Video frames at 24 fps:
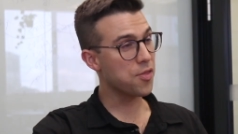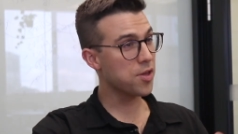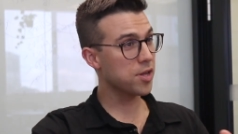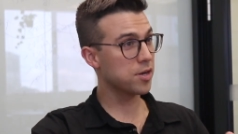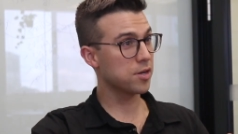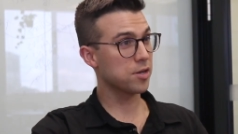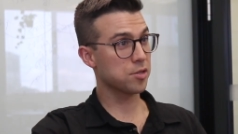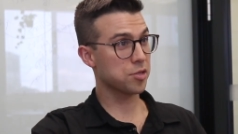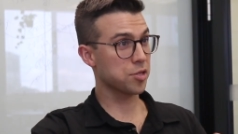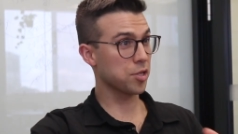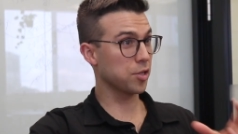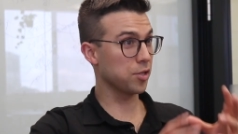
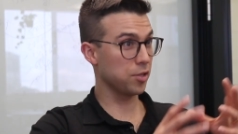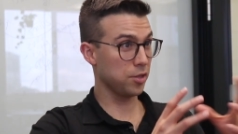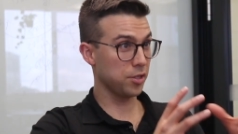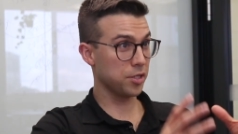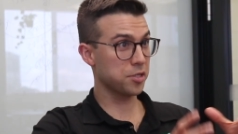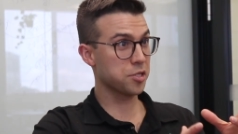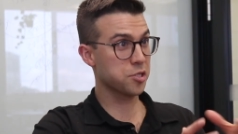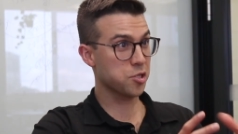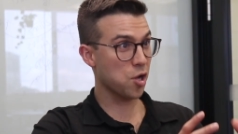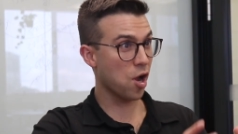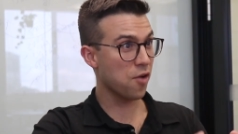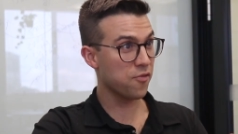then, so
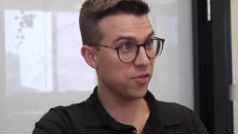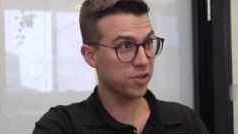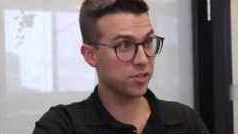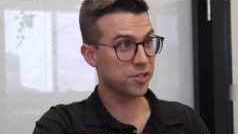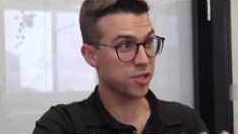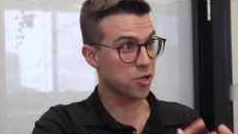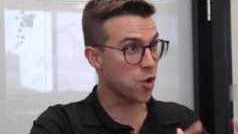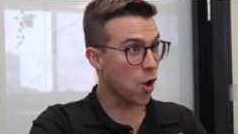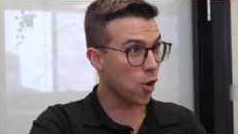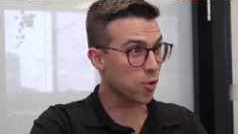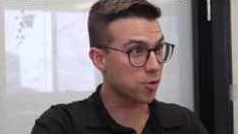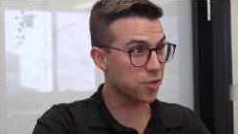let's dive
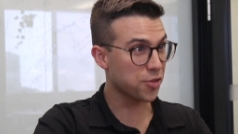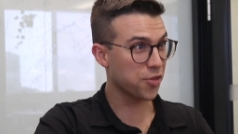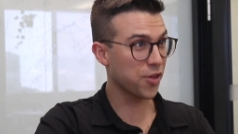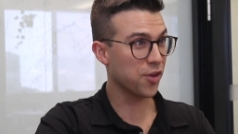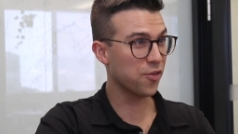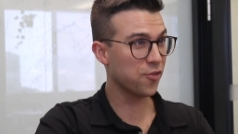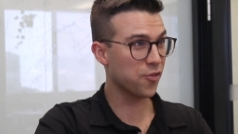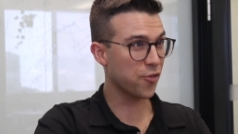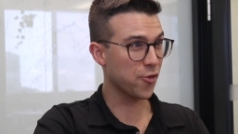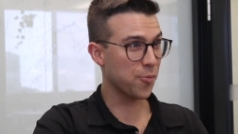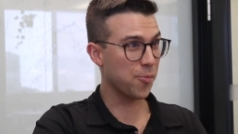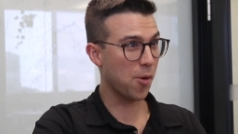into notes
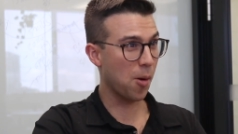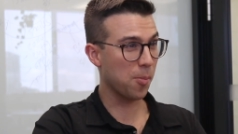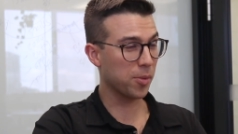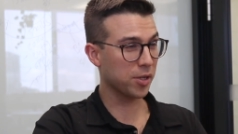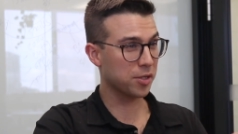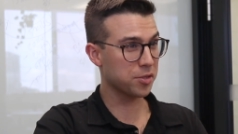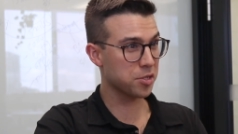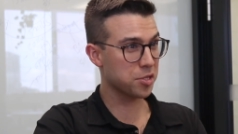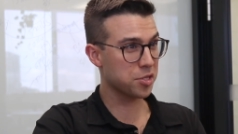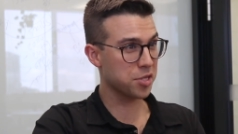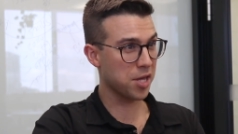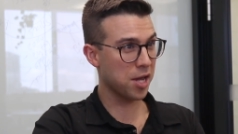then for a moment,
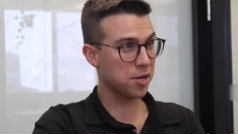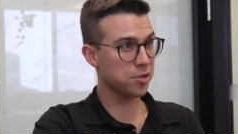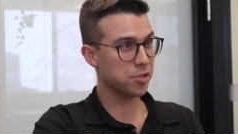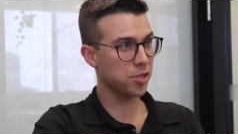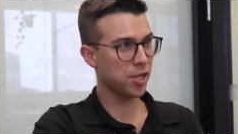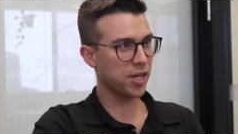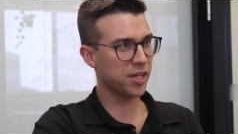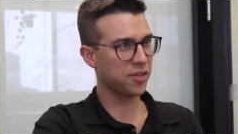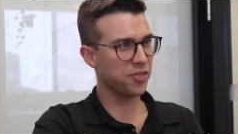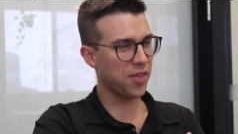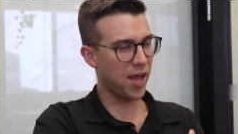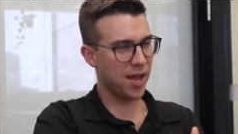because it sounds
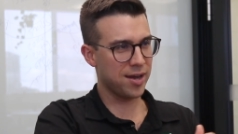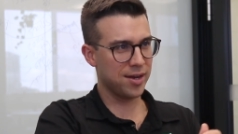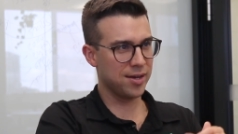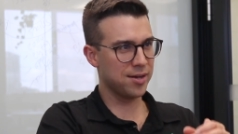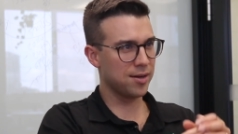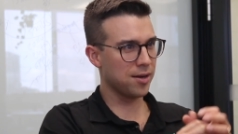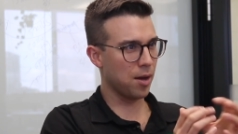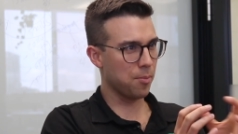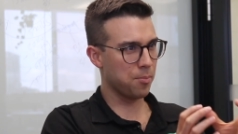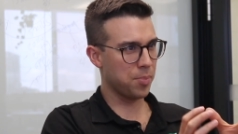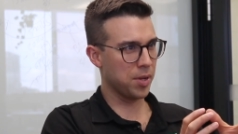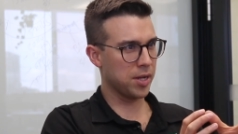like that
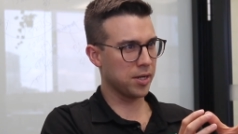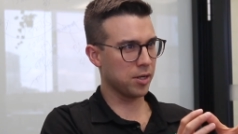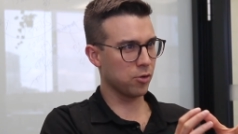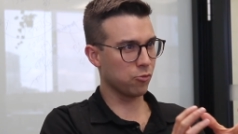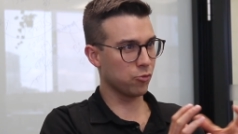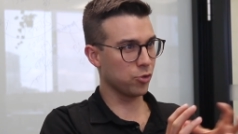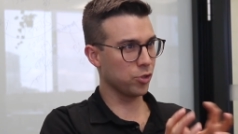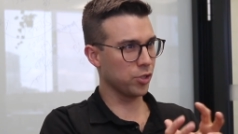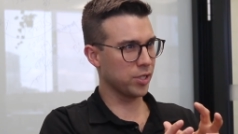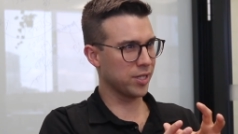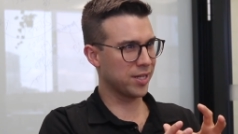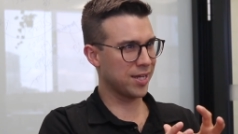ended up being a
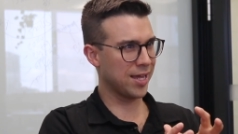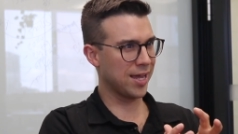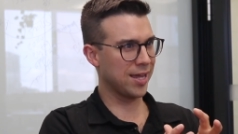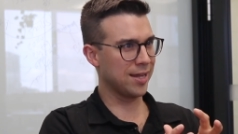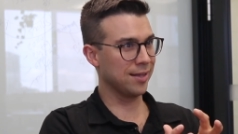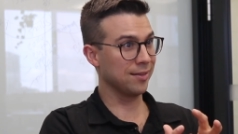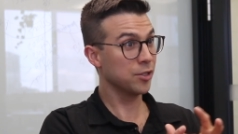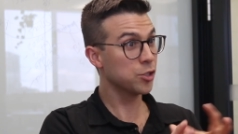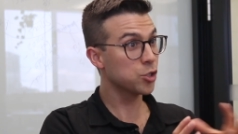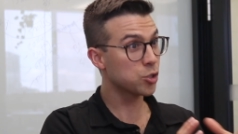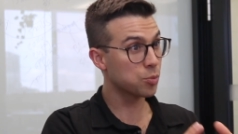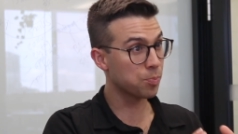really key
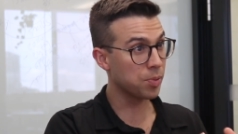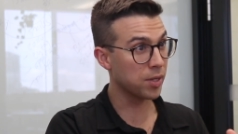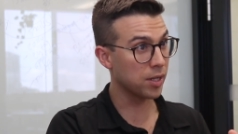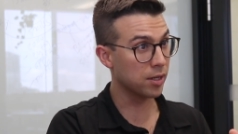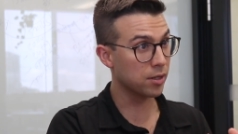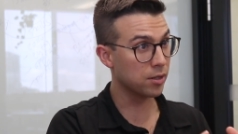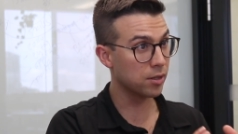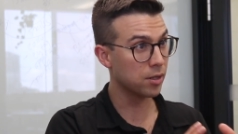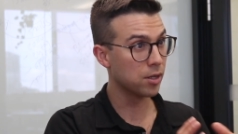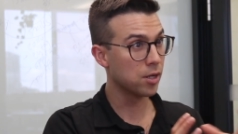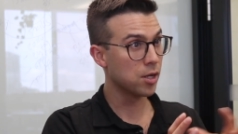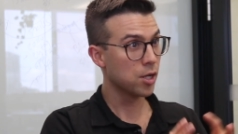
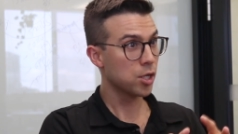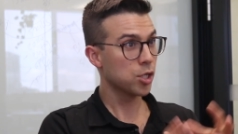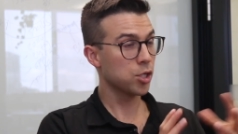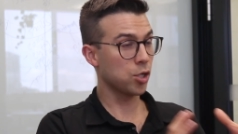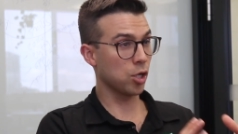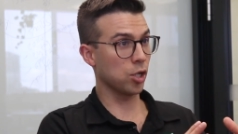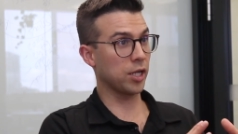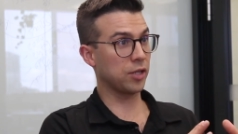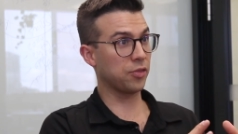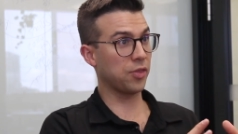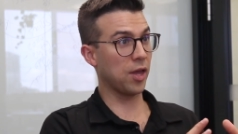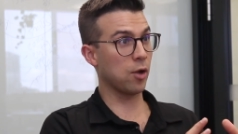linchpin.
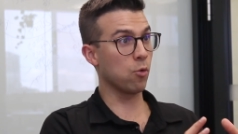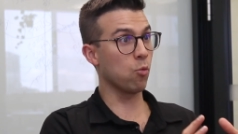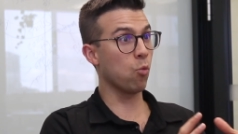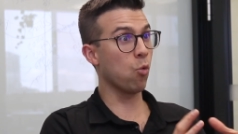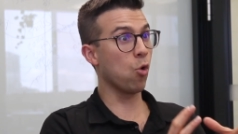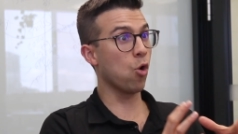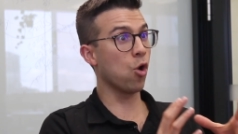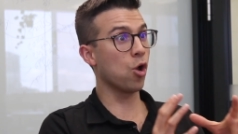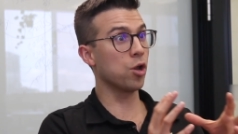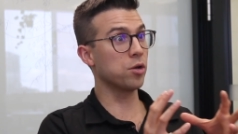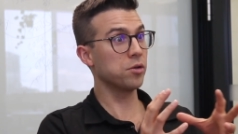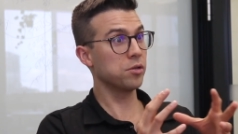Like they
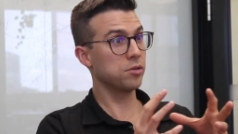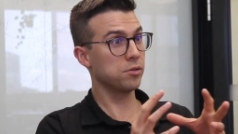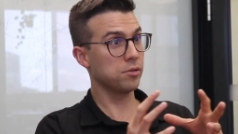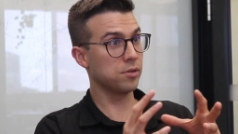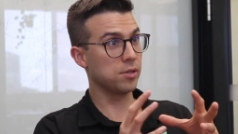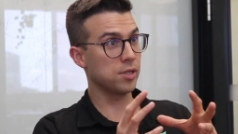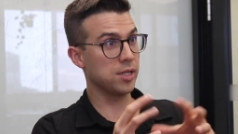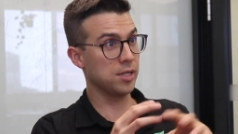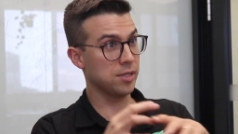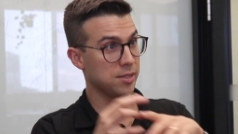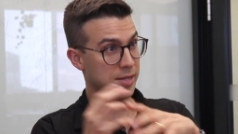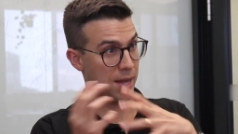weren't
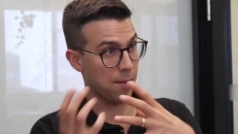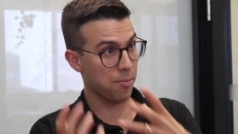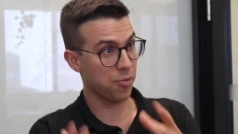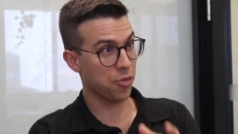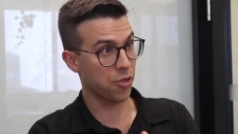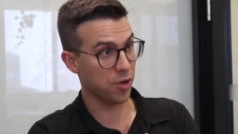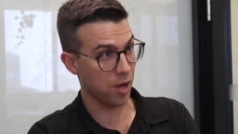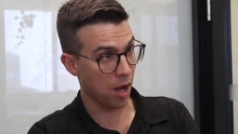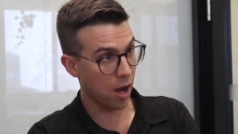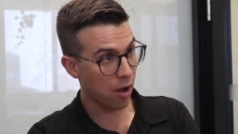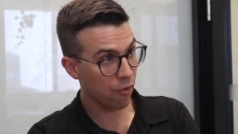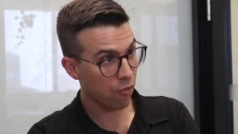in
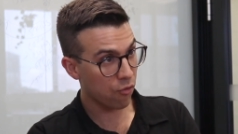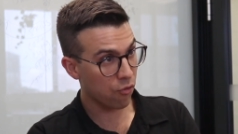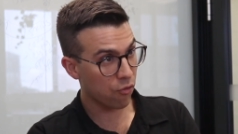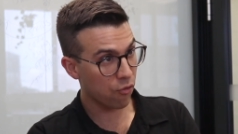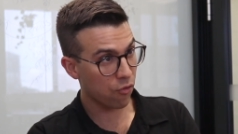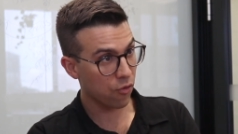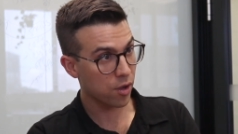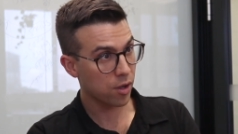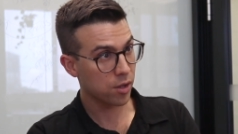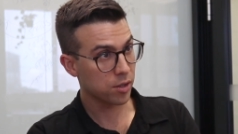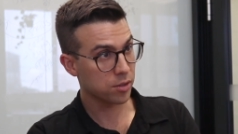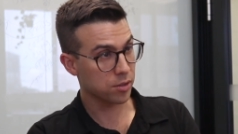depth
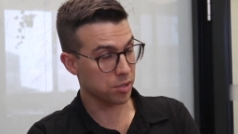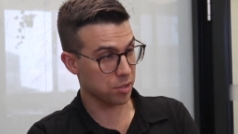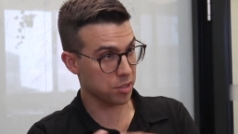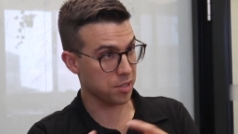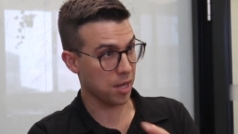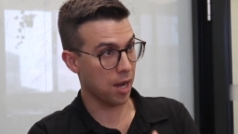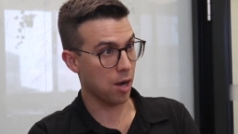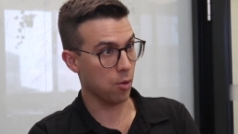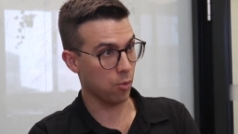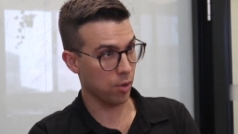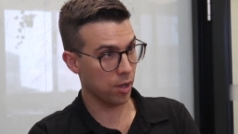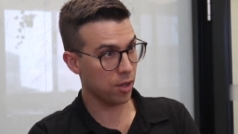enough to
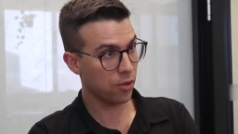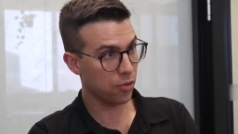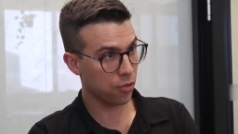start with.